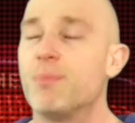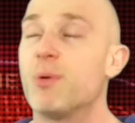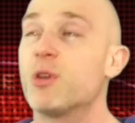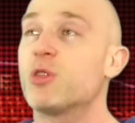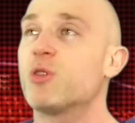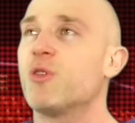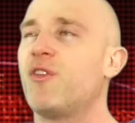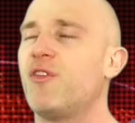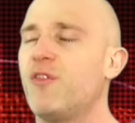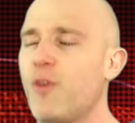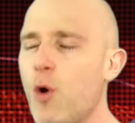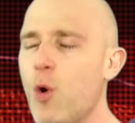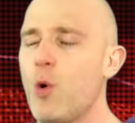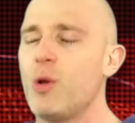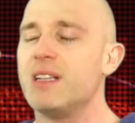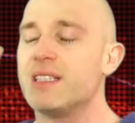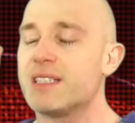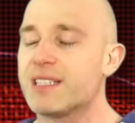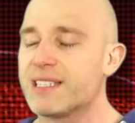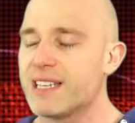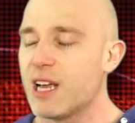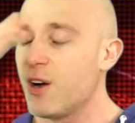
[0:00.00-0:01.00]
But the fall
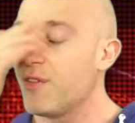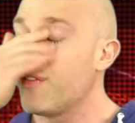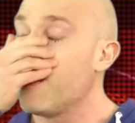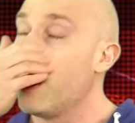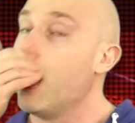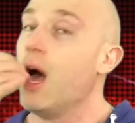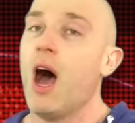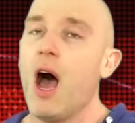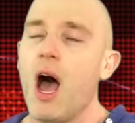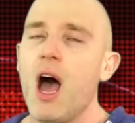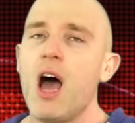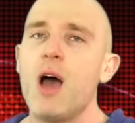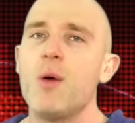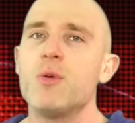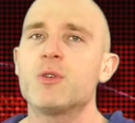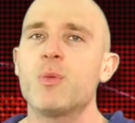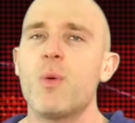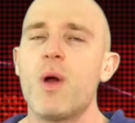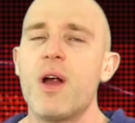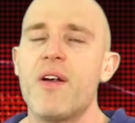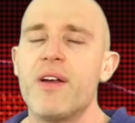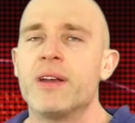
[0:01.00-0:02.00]
itself, I
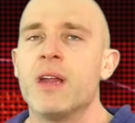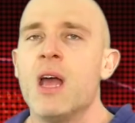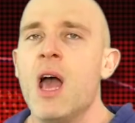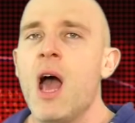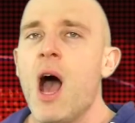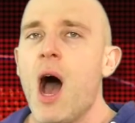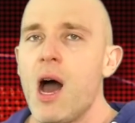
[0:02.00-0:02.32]
was worried.